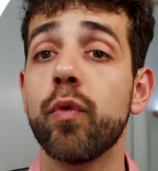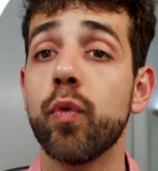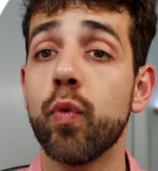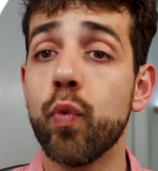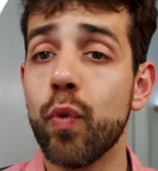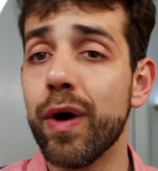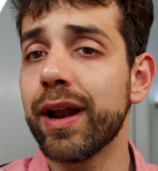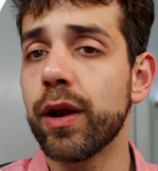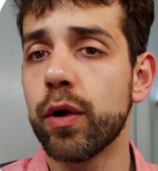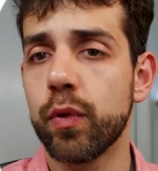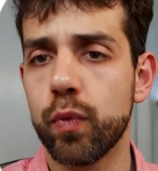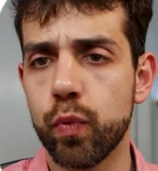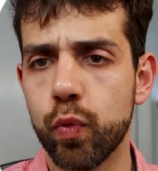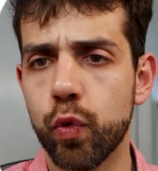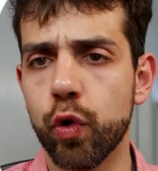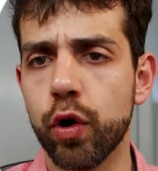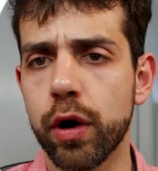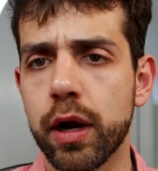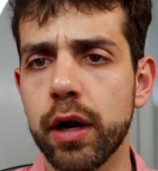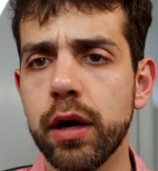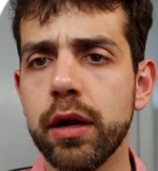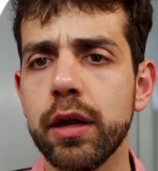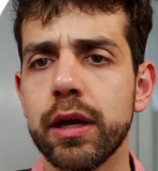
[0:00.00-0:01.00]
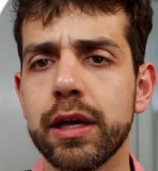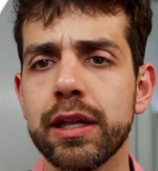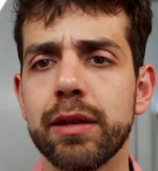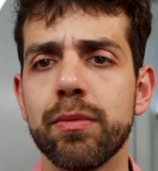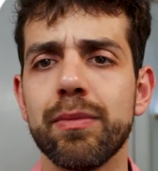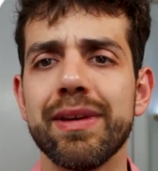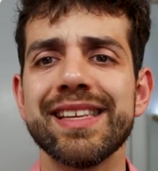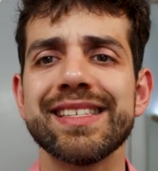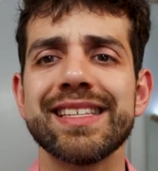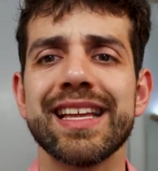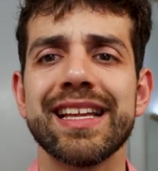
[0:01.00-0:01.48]
one worker,
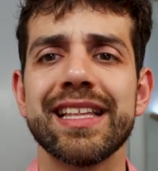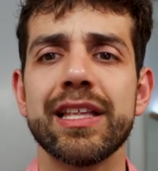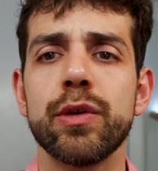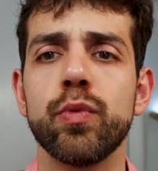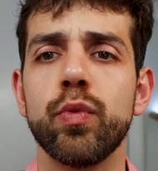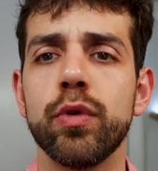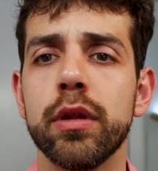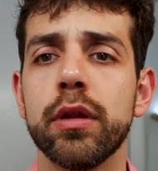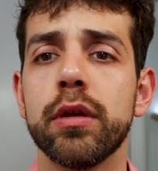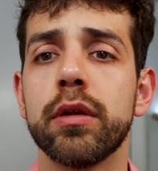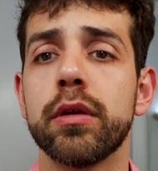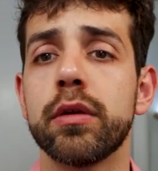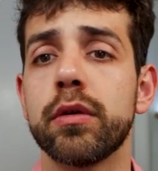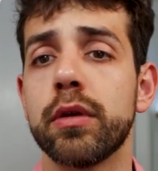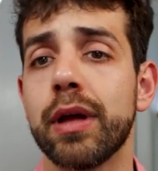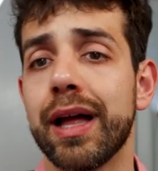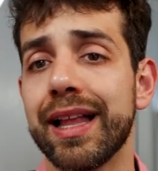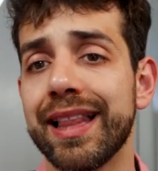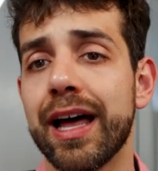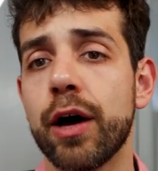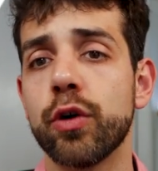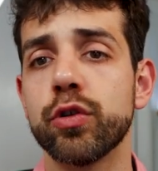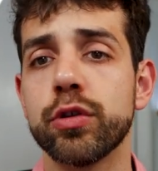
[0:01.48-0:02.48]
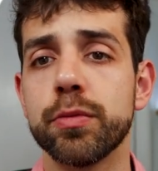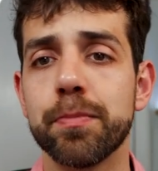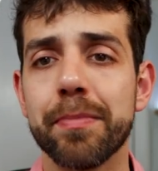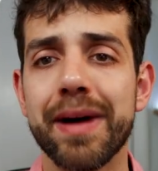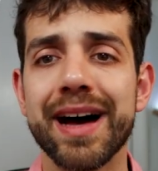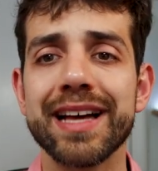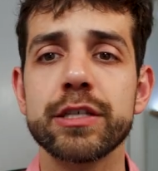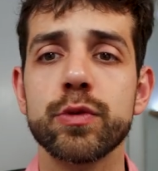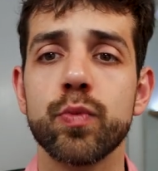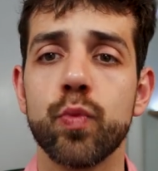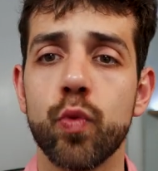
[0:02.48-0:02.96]
it means that it will allow
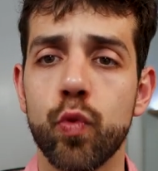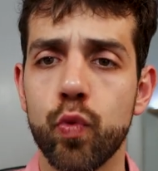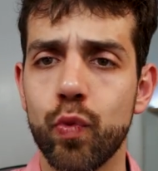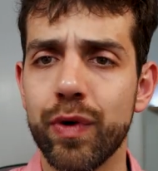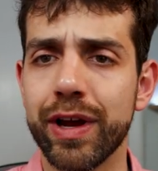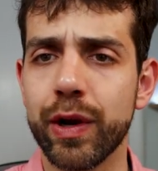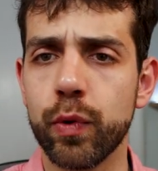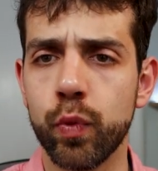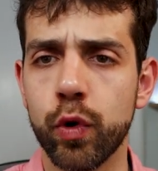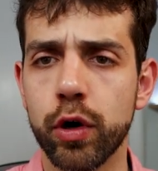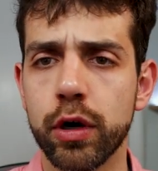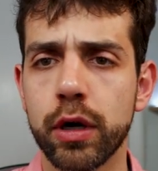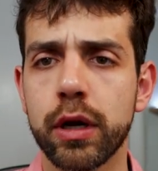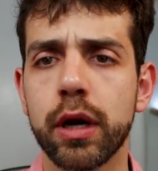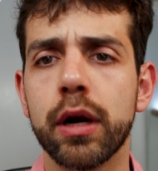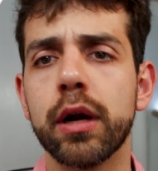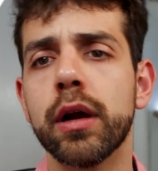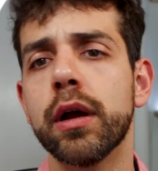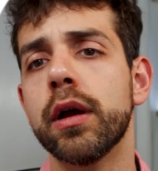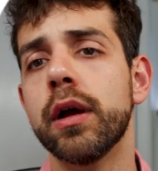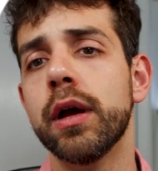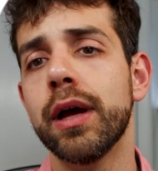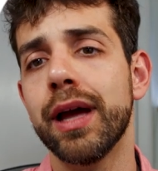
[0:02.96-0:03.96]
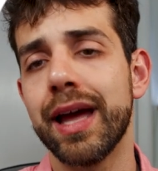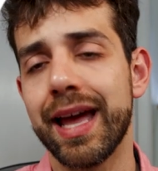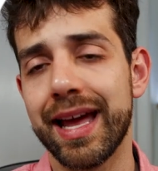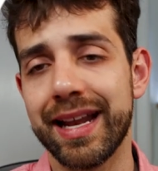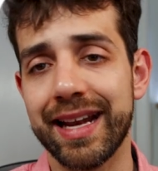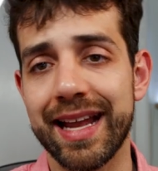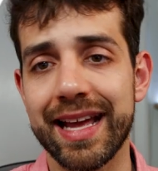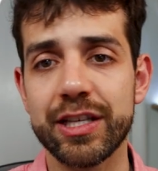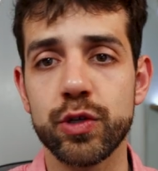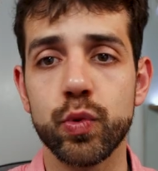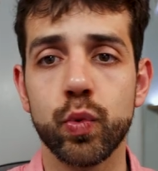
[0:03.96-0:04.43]
mass one worker,
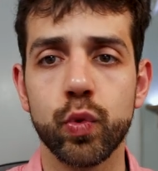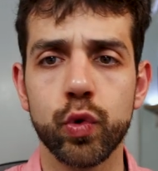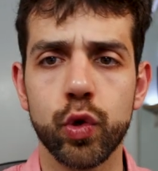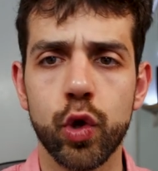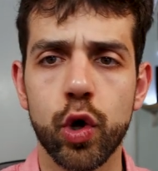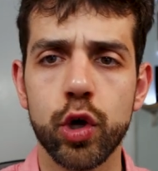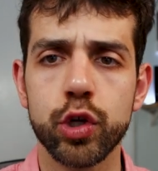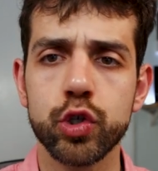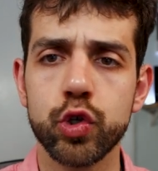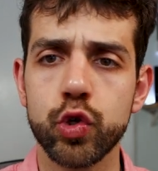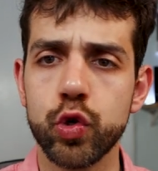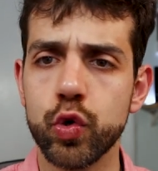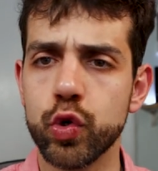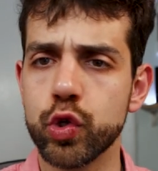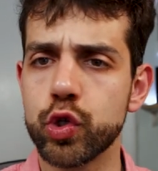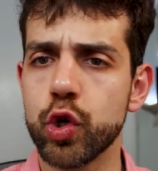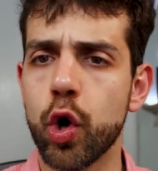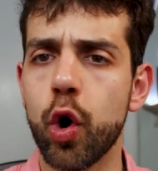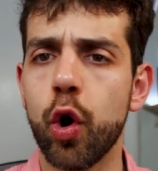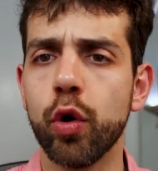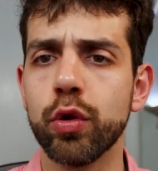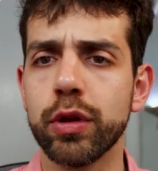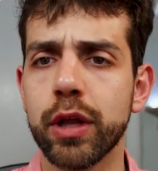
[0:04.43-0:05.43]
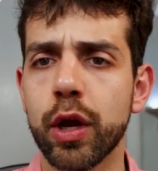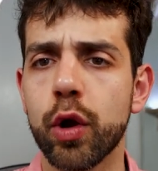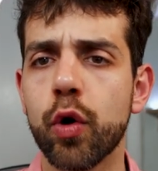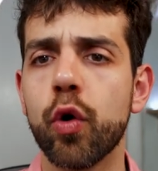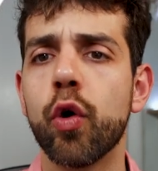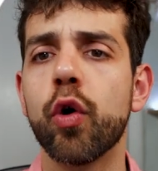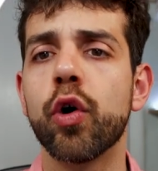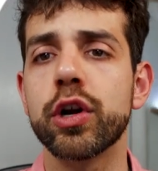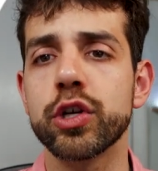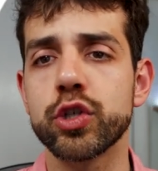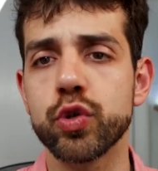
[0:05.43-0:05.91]
and that will not use all the
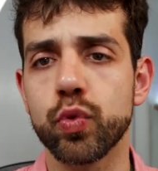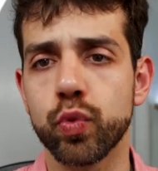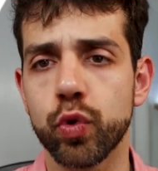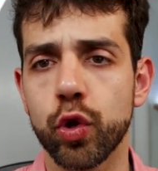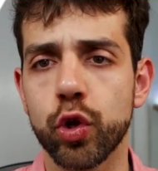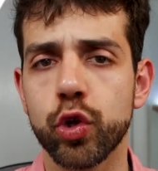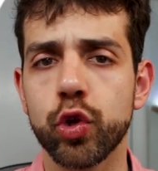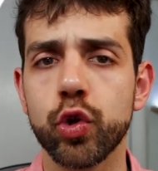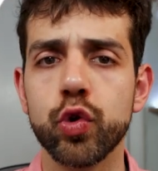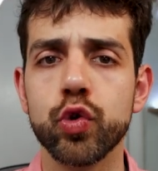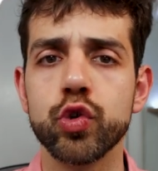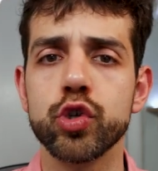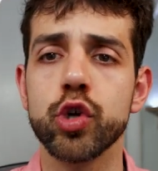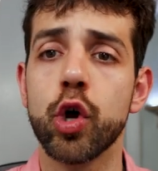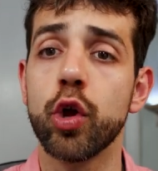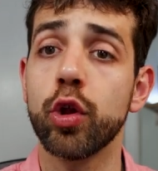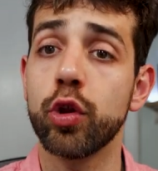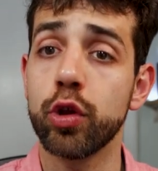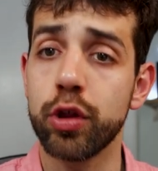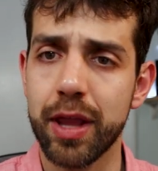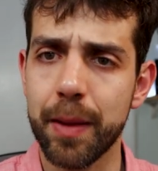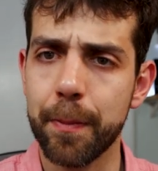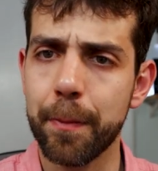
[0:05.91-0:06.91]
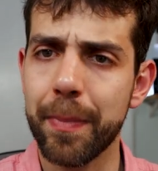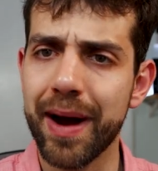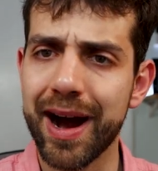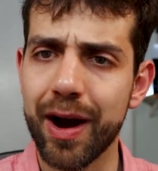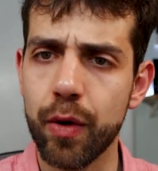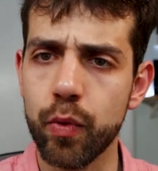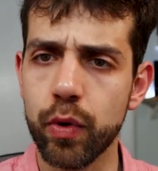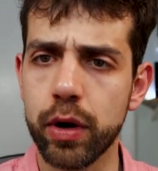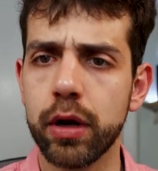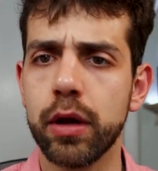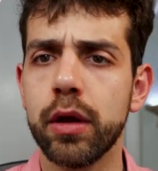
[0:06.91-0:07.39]
cores, will not use all the
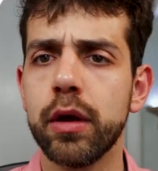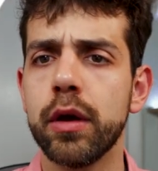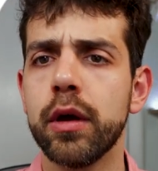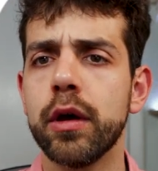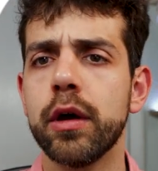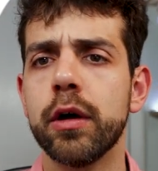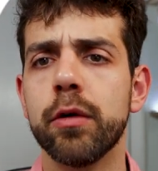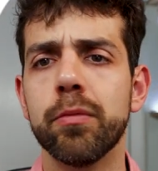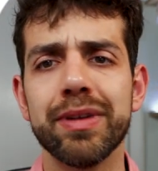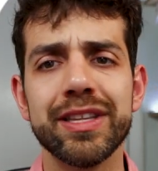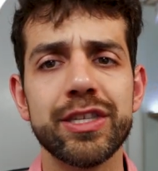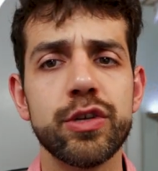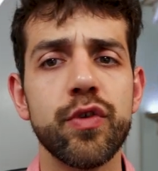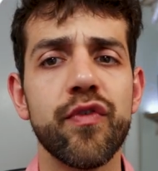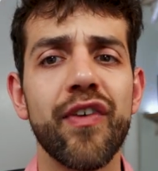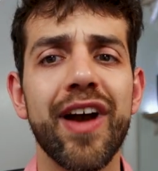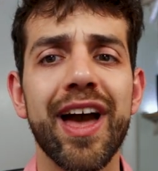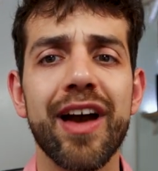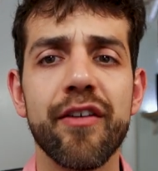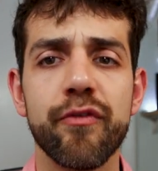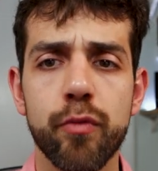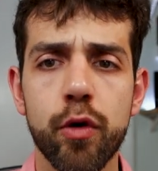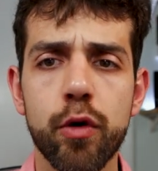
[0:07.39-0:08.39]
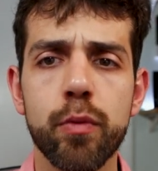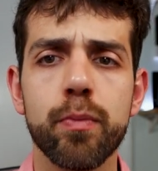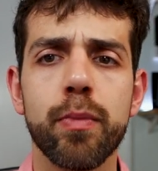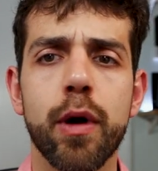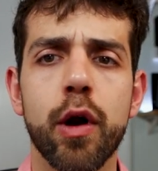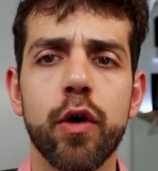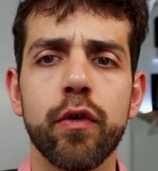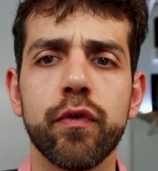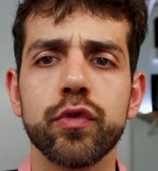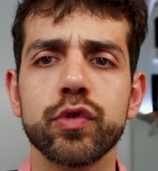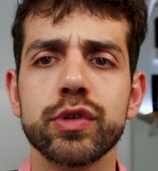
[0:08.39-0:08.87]
power. But if you have more
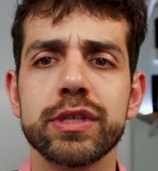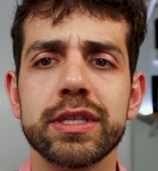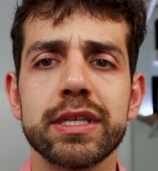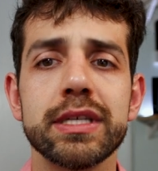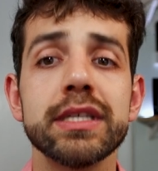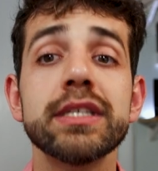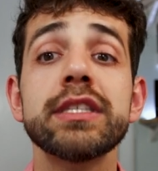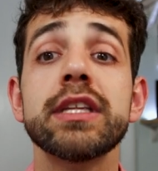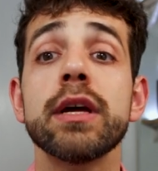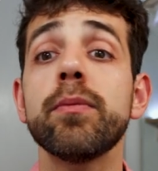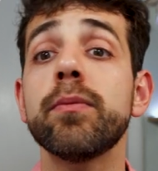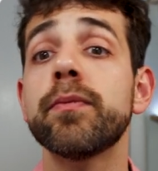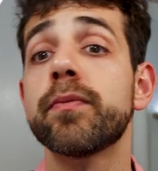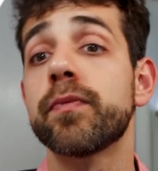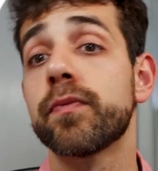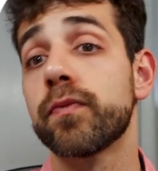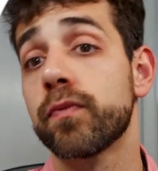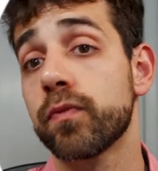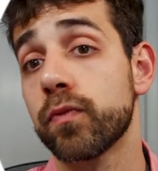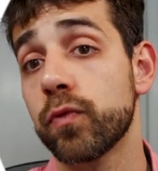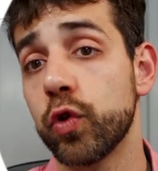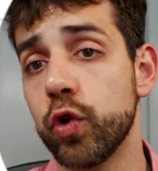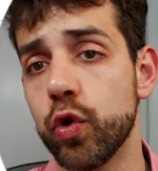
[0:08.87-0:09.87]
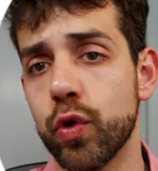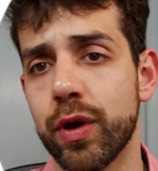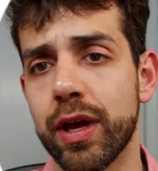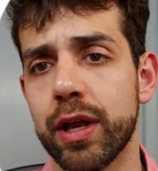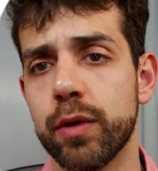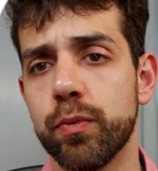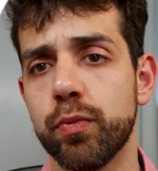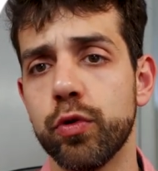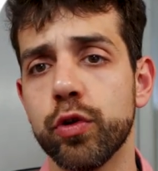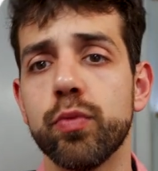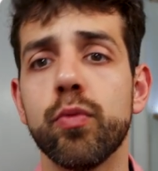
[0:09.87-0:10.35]
powerful system, you
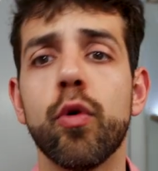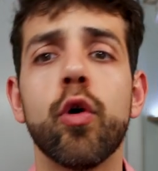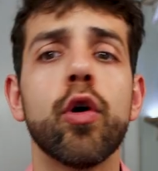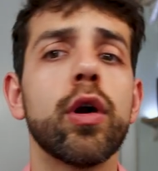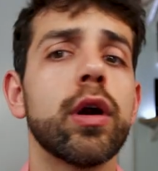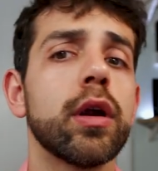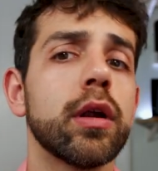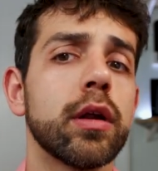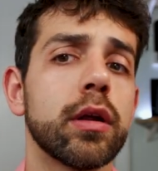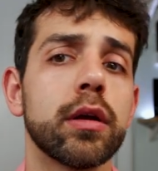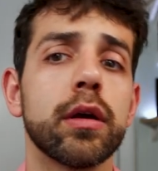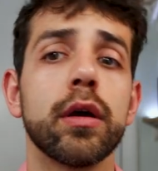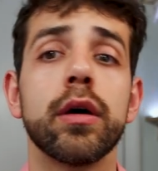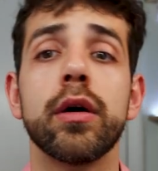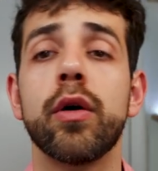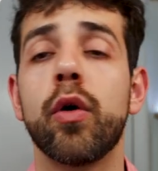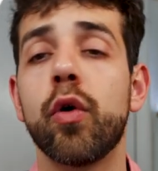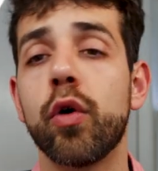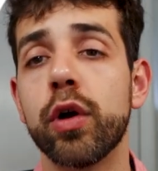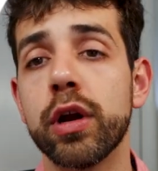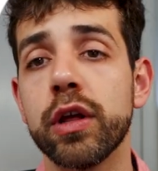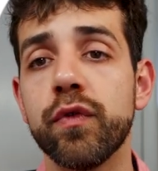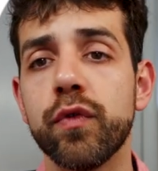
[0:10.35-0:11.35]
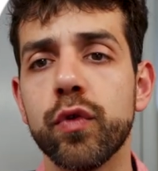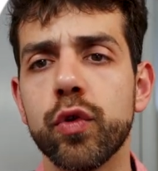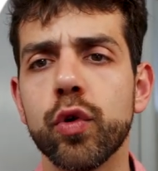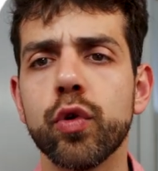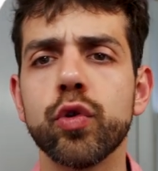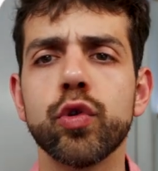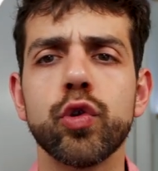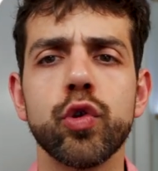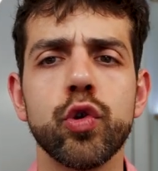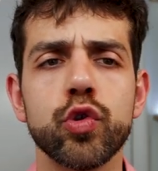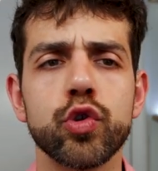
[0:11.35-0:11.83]
can put more. Or if you
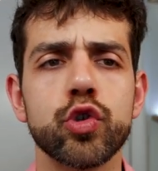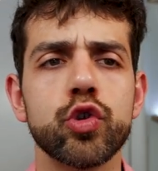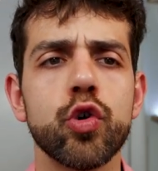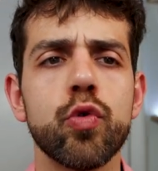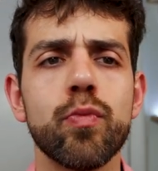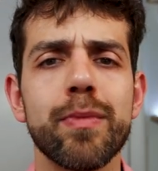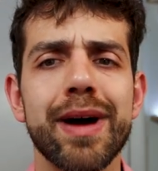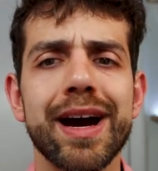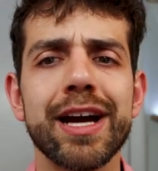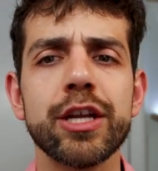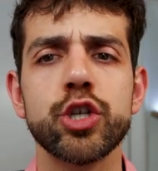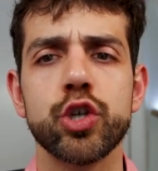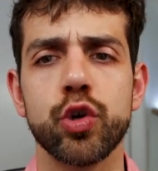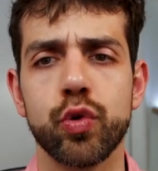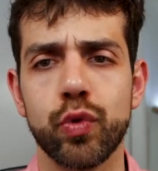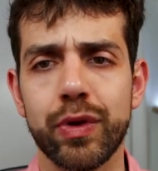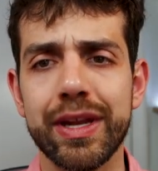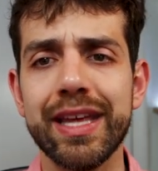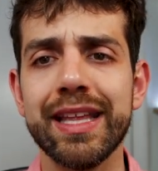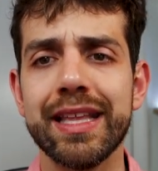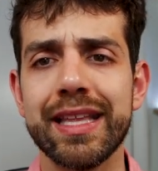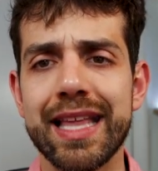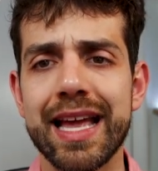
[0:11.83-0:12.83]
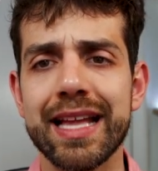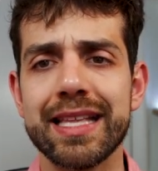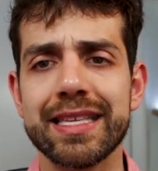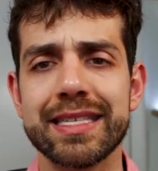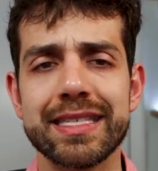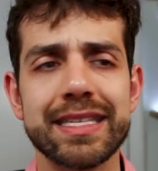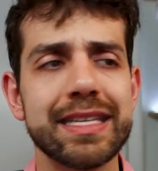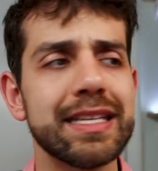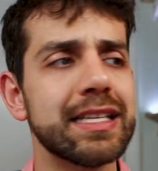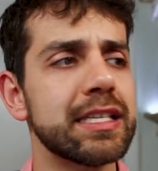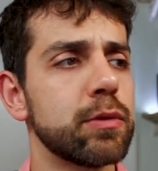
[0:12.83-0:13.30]
don't use so much, you need that
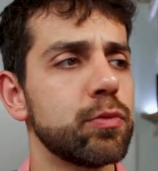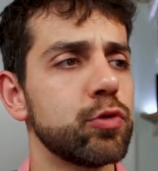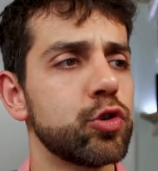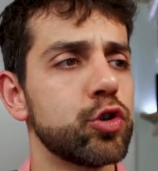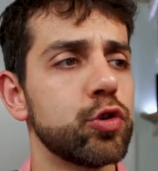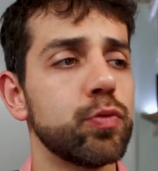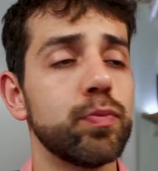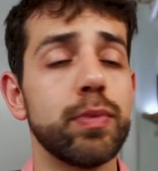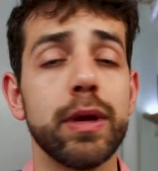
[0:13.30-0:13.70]
system to